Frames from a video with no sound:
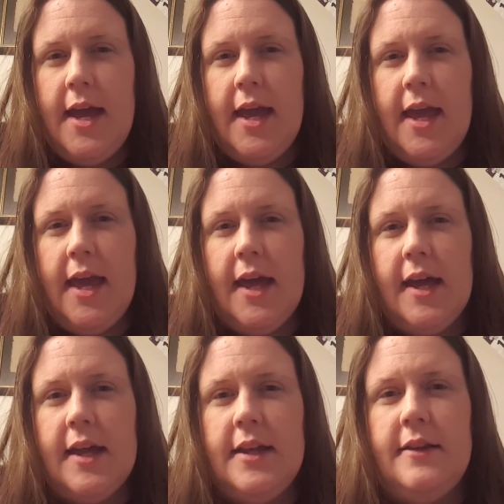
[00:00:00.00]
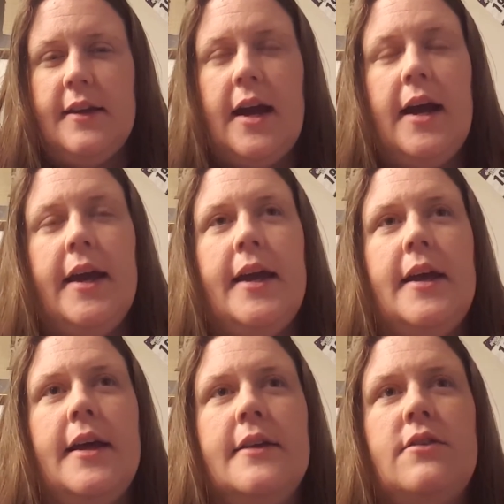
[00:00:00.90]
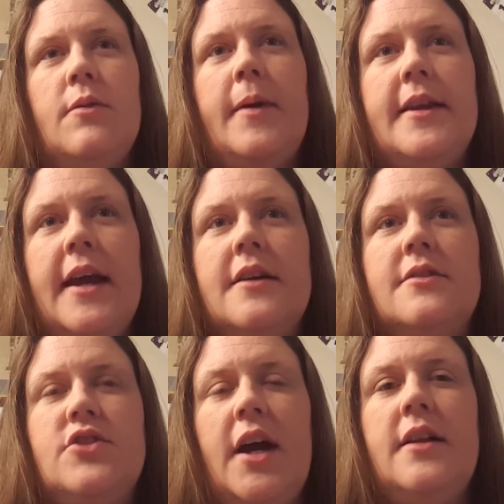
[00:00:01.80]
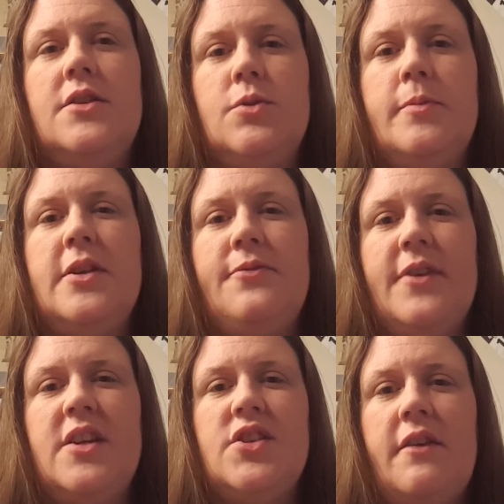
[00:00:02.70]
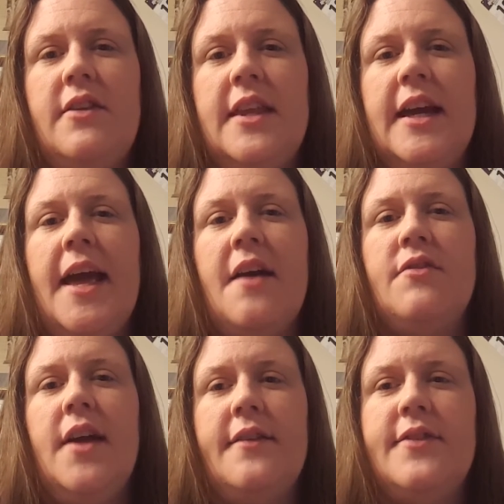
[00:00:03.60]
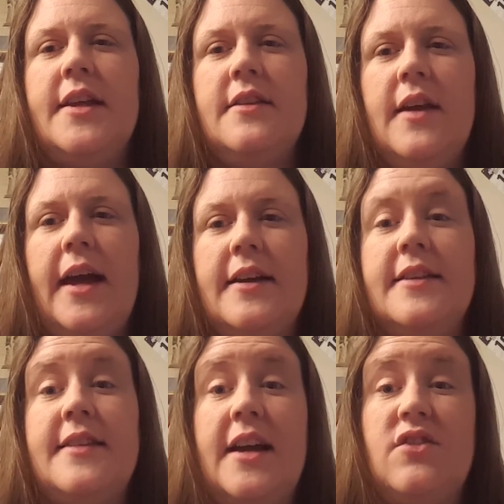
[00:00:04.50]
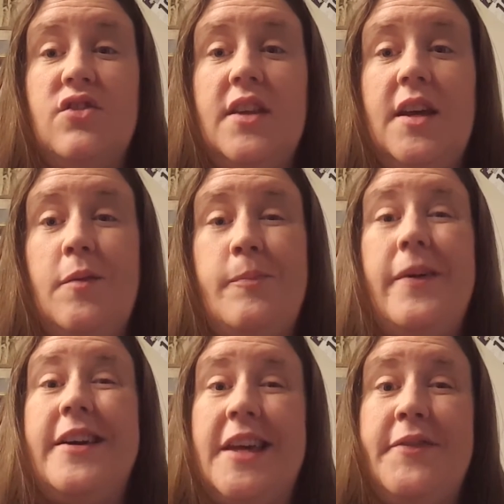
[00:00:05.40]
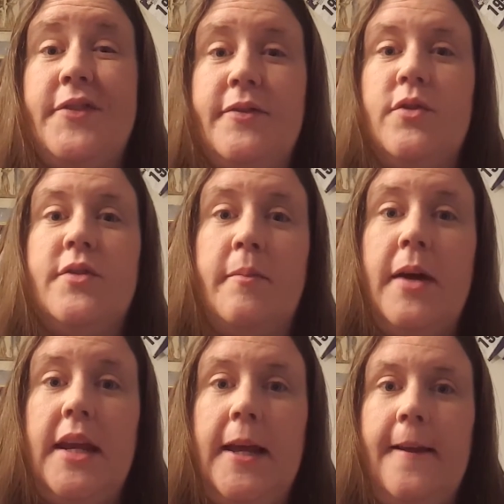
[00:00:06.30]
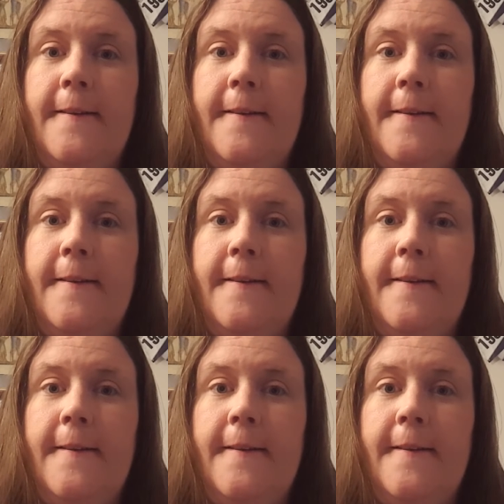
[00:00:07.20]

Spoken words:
And so my next challenge will be to finish everything I have left that is actually a gift for somebody.